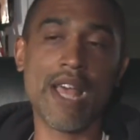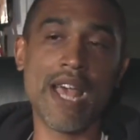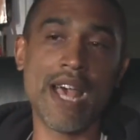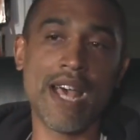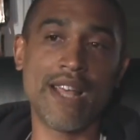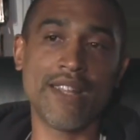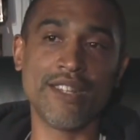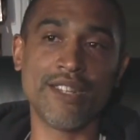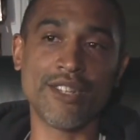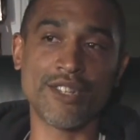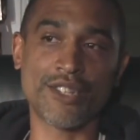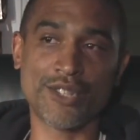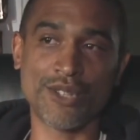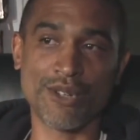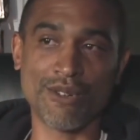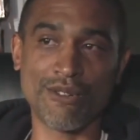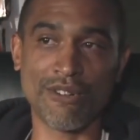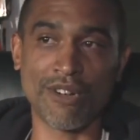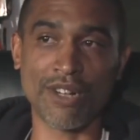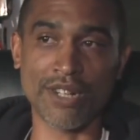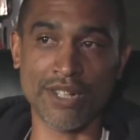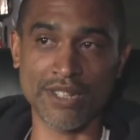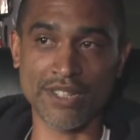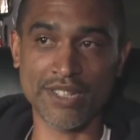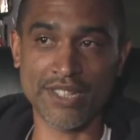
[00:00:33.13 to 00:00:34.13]
had this show
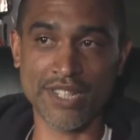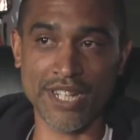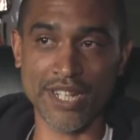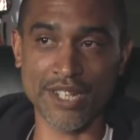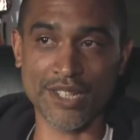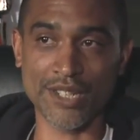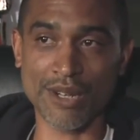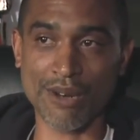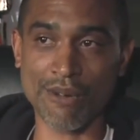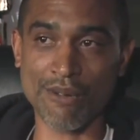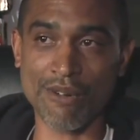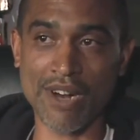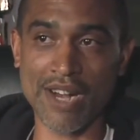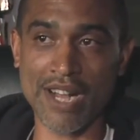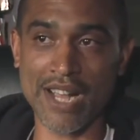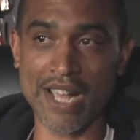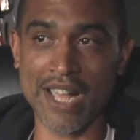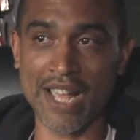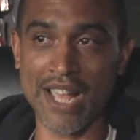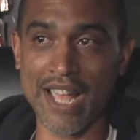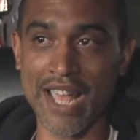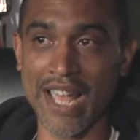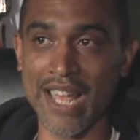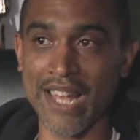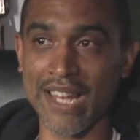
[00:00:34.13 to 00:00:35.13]
on
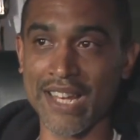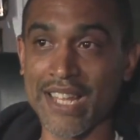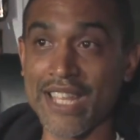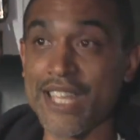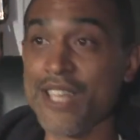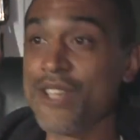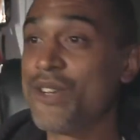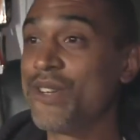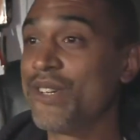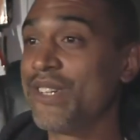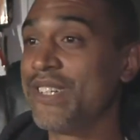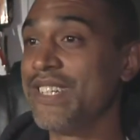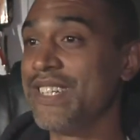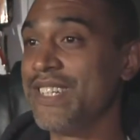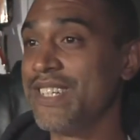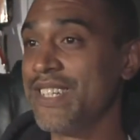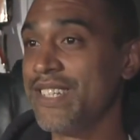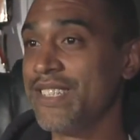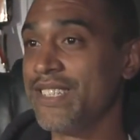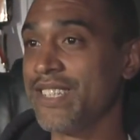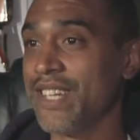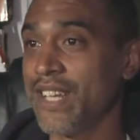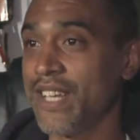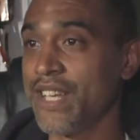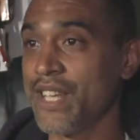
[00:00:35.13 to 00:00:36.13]
CHRY and he couldn't
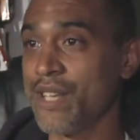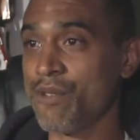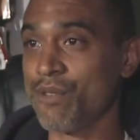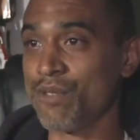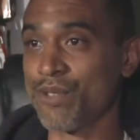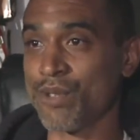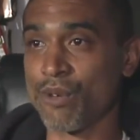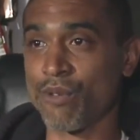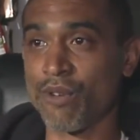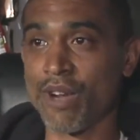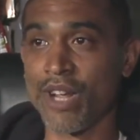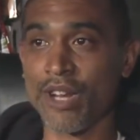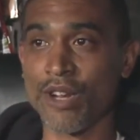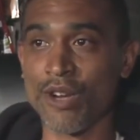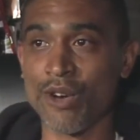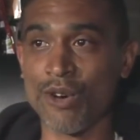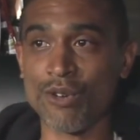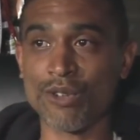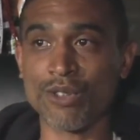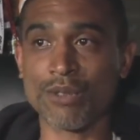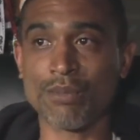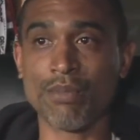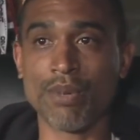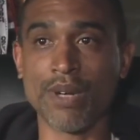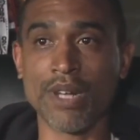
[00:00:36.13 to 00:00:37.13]
DJ. He was a great
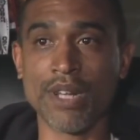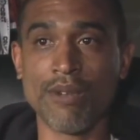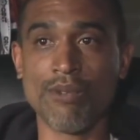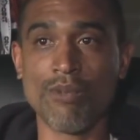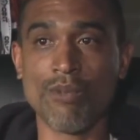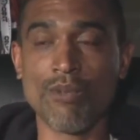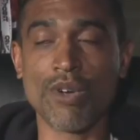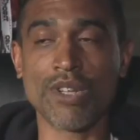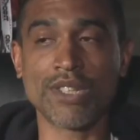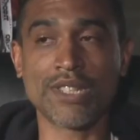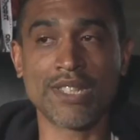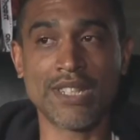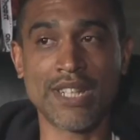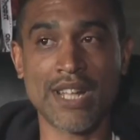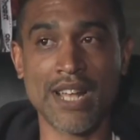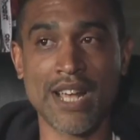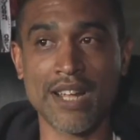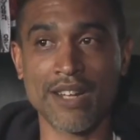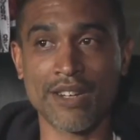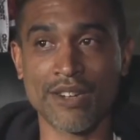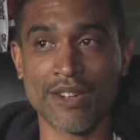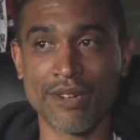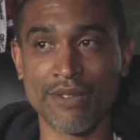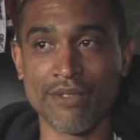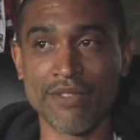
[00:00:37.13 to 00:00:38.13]
host, but wasn't
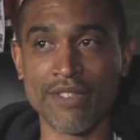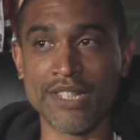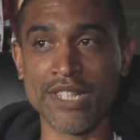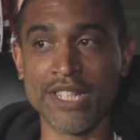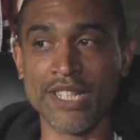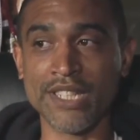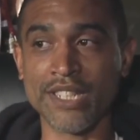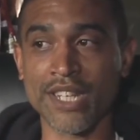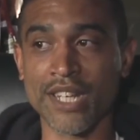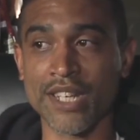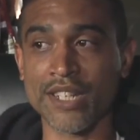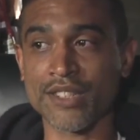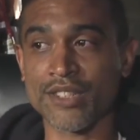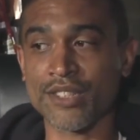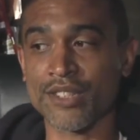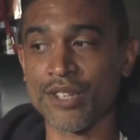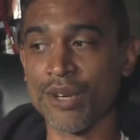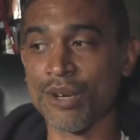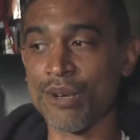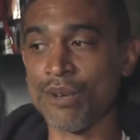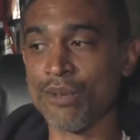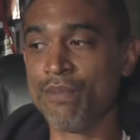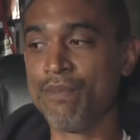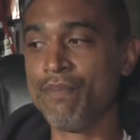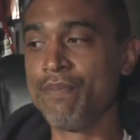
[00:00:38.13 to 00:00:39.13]
that good of a DJ.
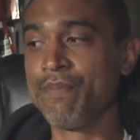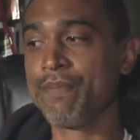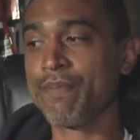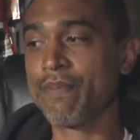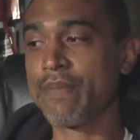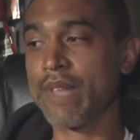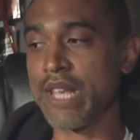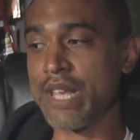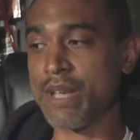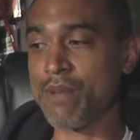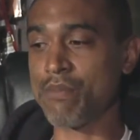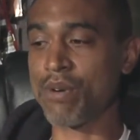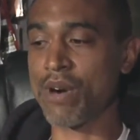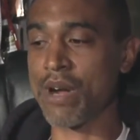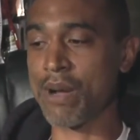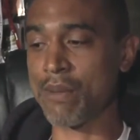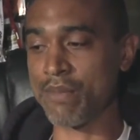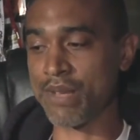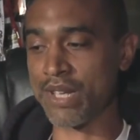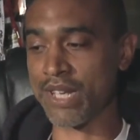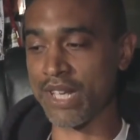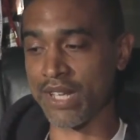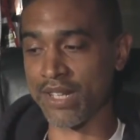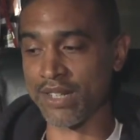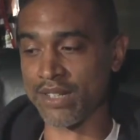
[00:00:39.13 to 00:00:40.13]
So he brought
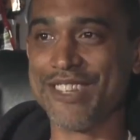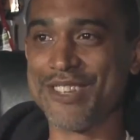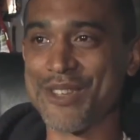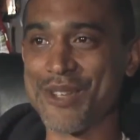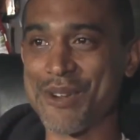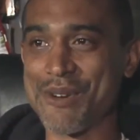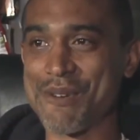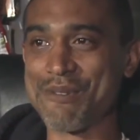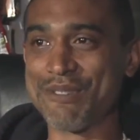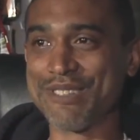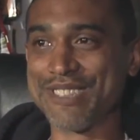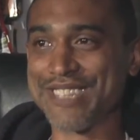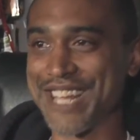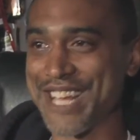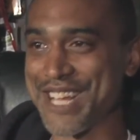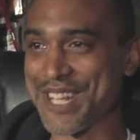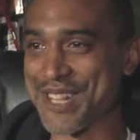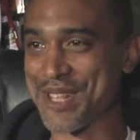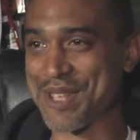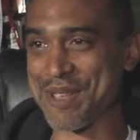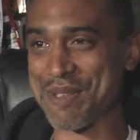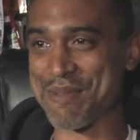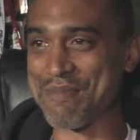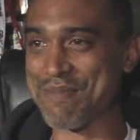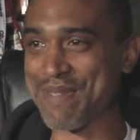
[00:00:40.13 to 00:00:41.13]
me in. There was like
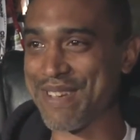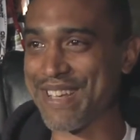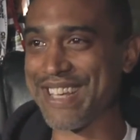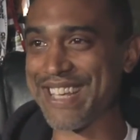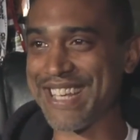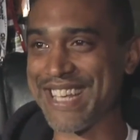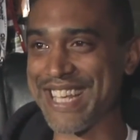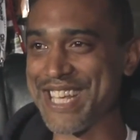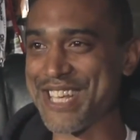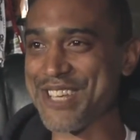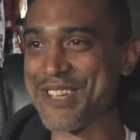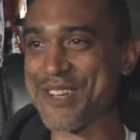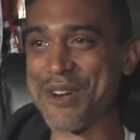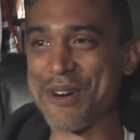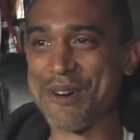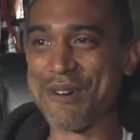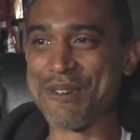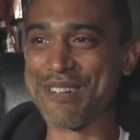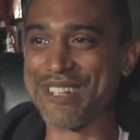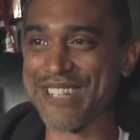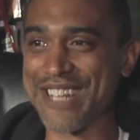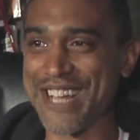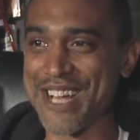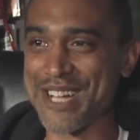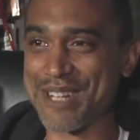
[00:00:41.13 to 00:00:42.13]
this big ego
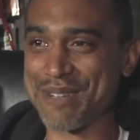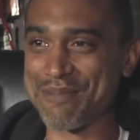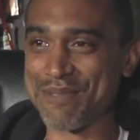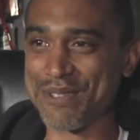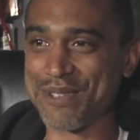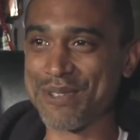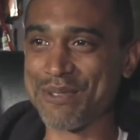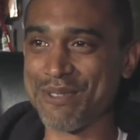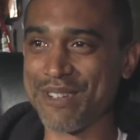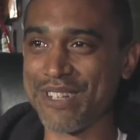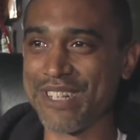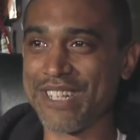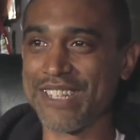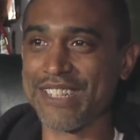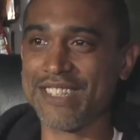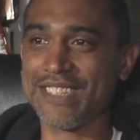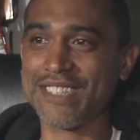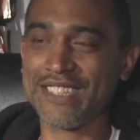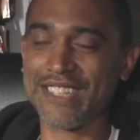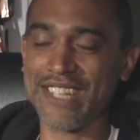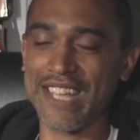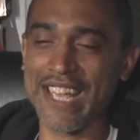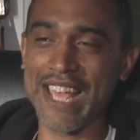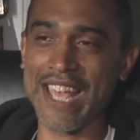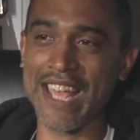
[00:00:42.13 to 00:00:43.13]
clash between
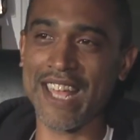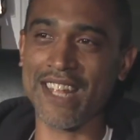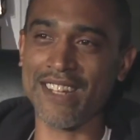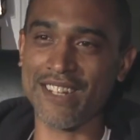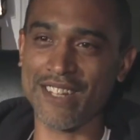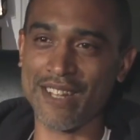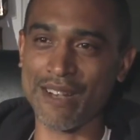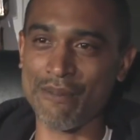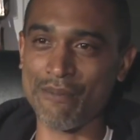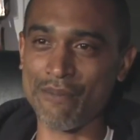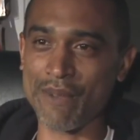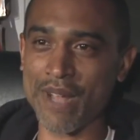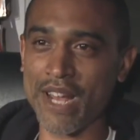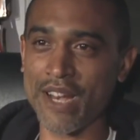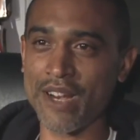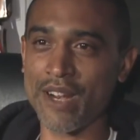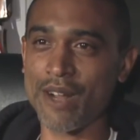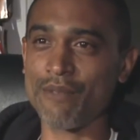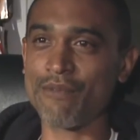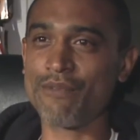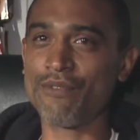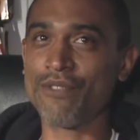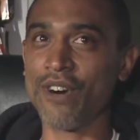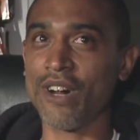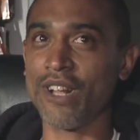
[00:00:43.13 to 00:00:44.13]
us, and we ended
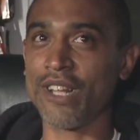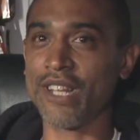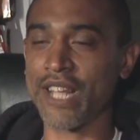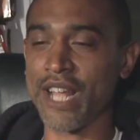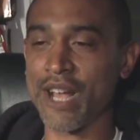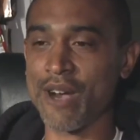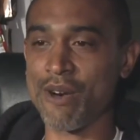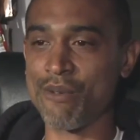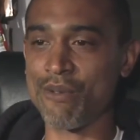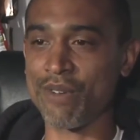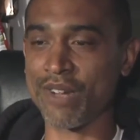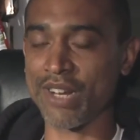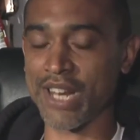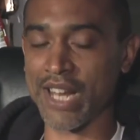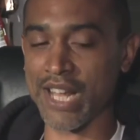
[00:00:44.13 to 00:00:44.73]
up falling out one